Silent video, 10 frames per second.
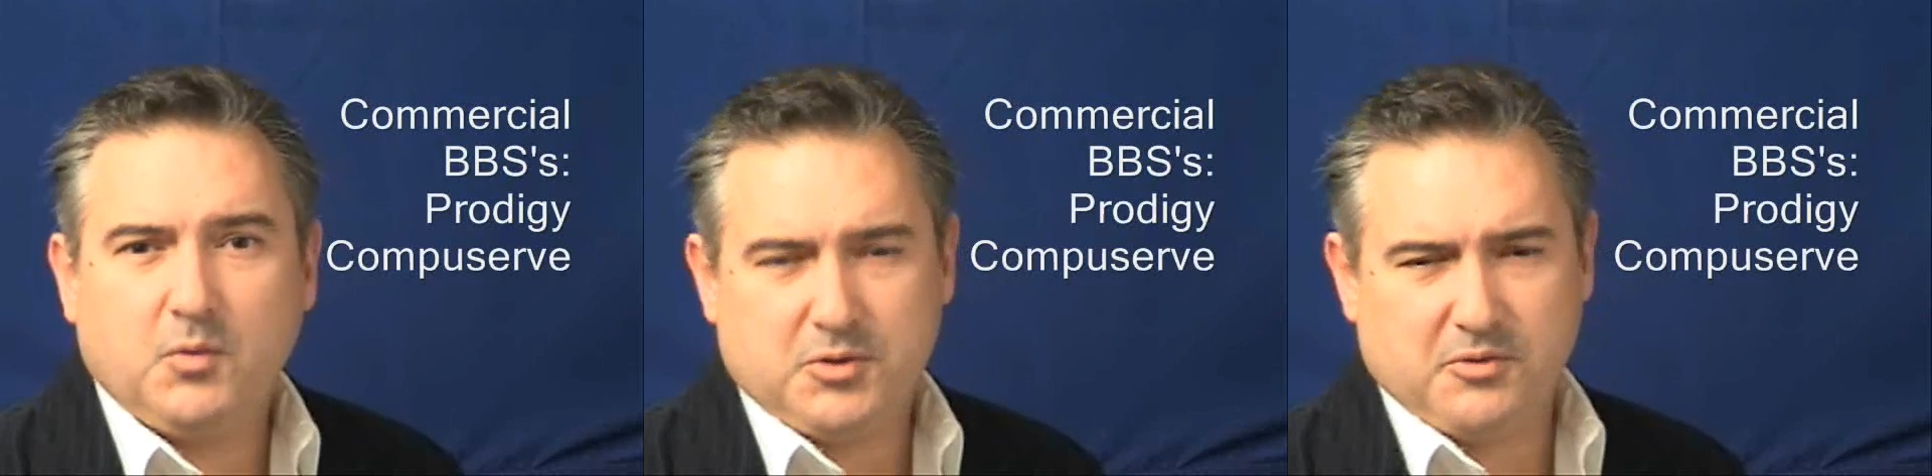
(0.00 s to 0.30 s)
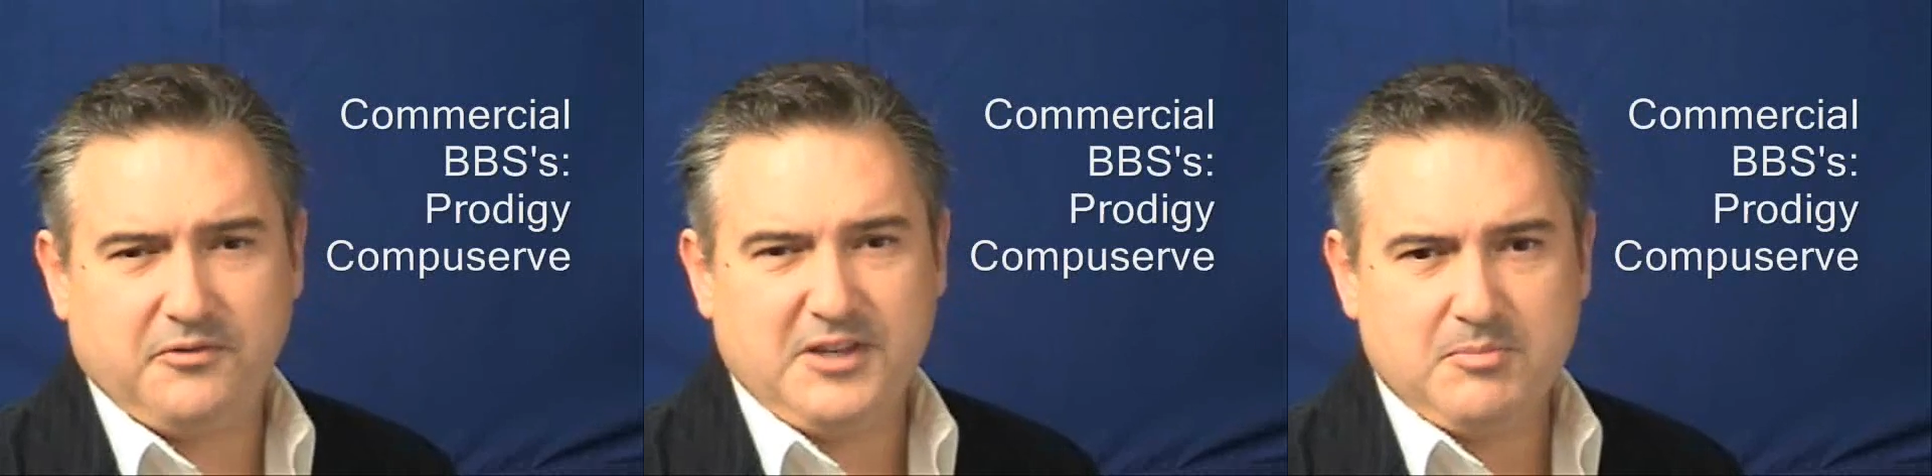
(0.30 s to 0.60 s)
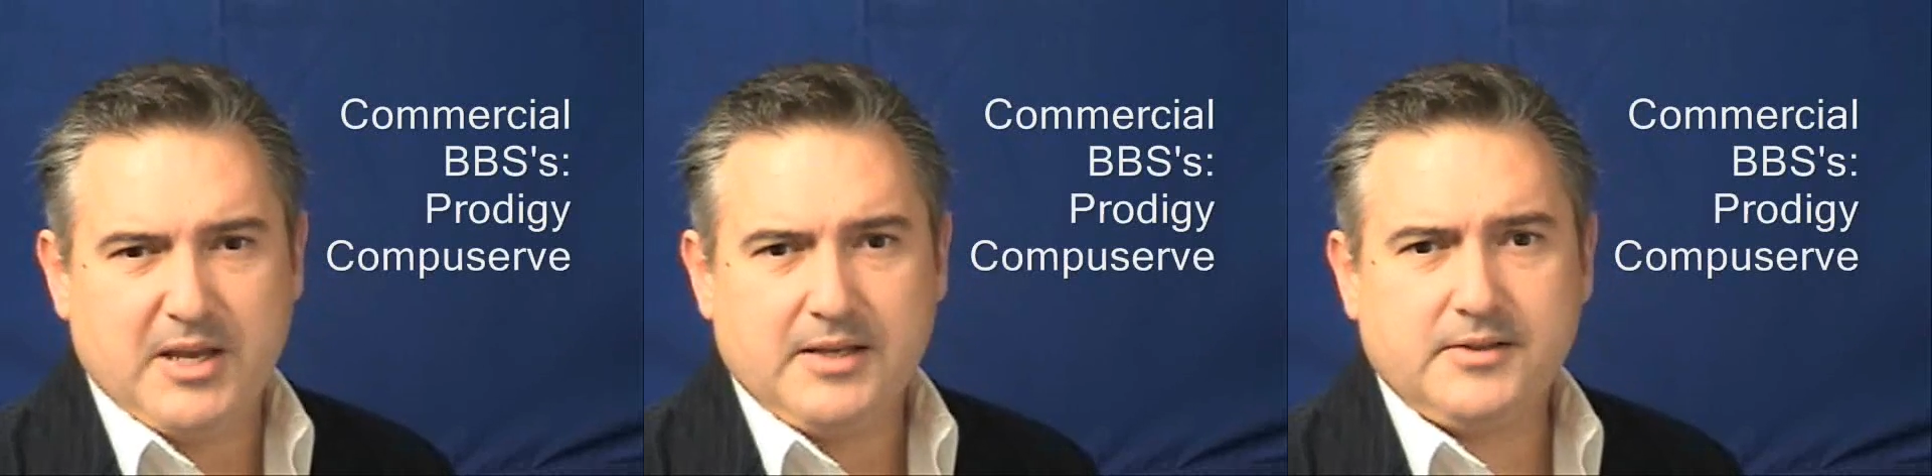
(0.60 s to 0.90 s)
which are
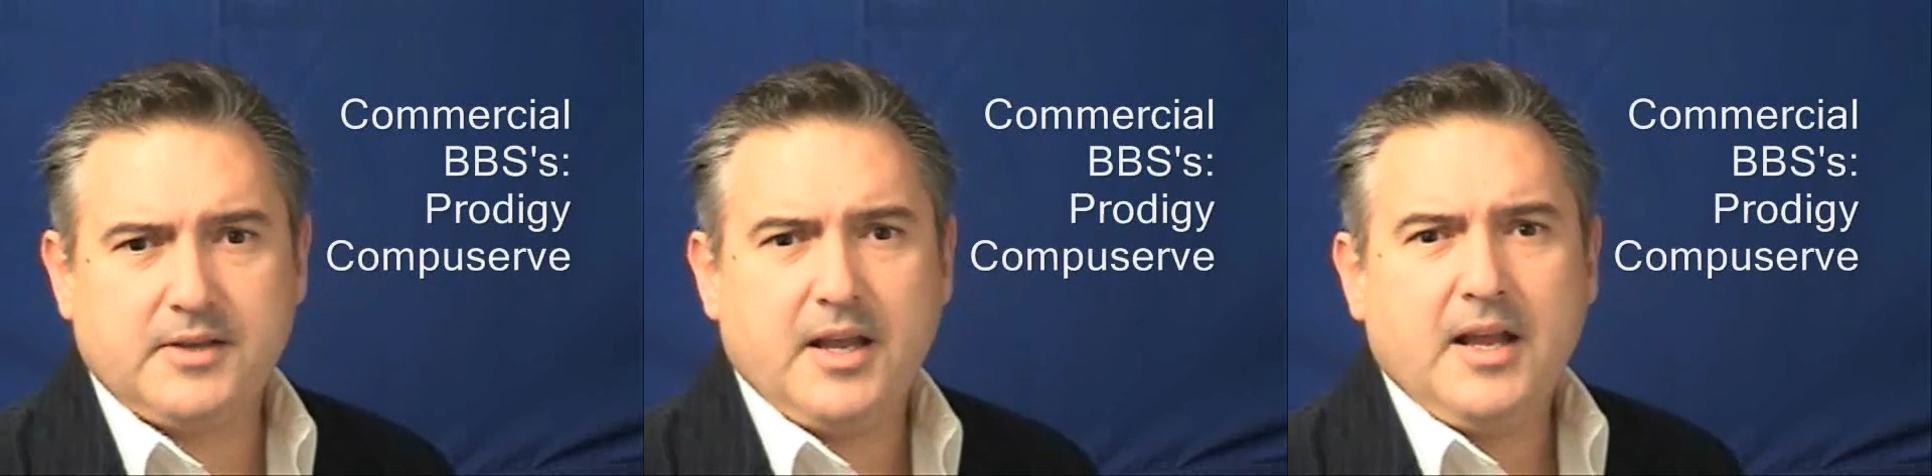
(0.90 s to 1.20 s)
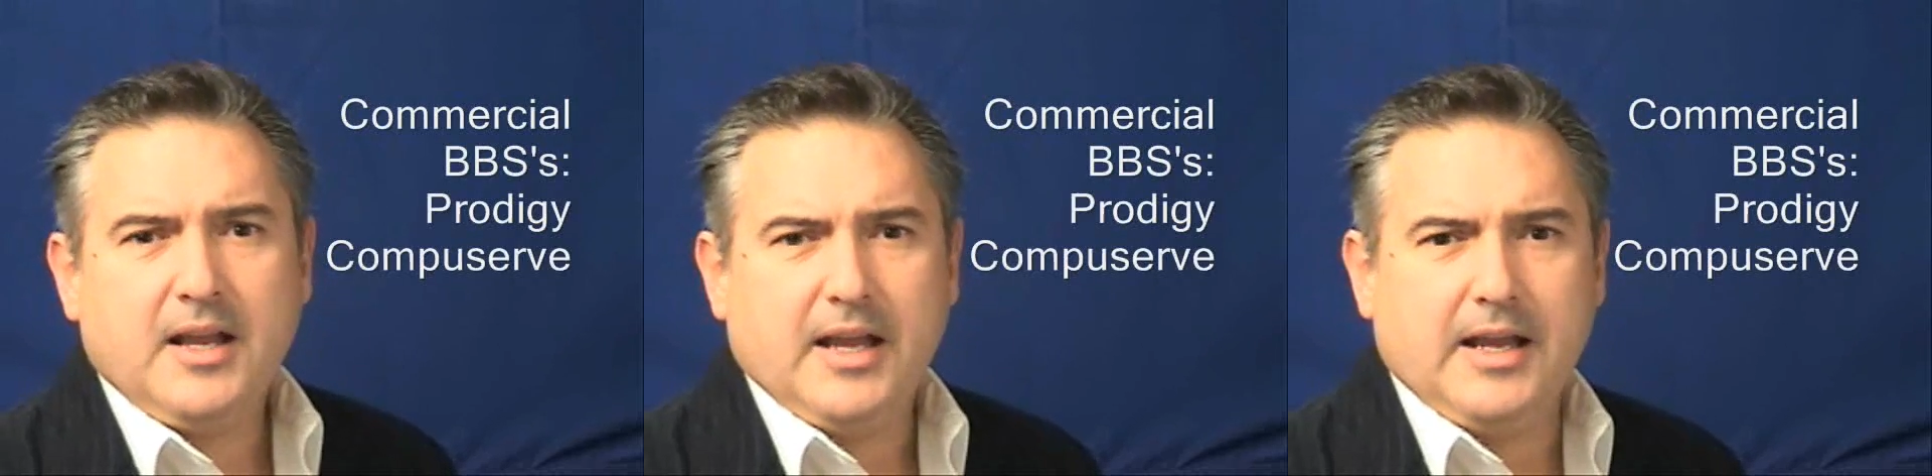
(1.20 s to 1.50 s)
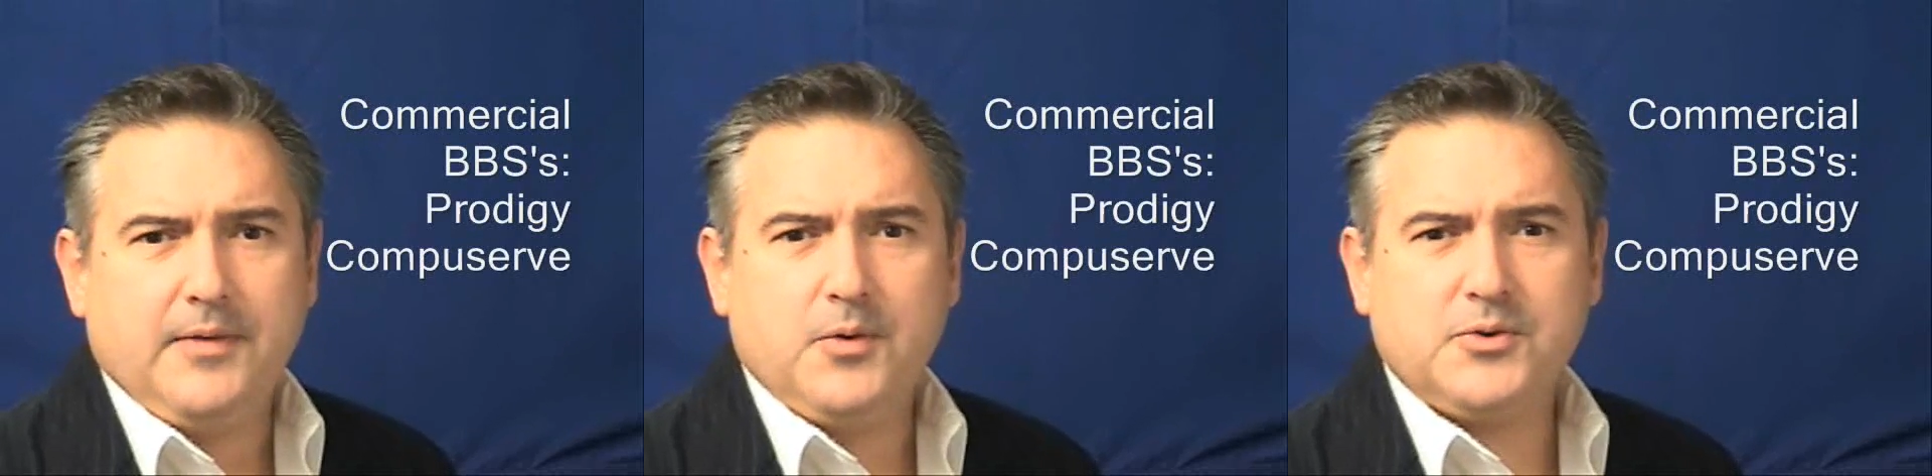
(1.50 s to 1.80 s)
fee-based,
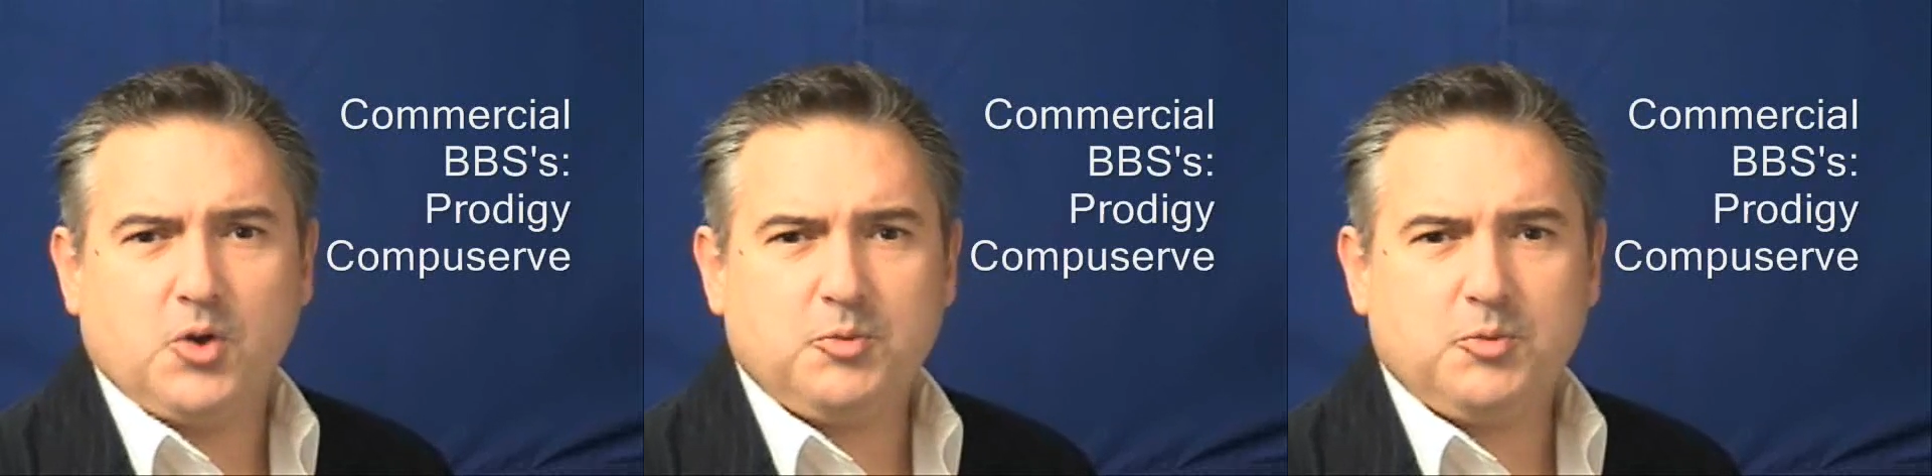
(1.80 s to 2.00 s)
and those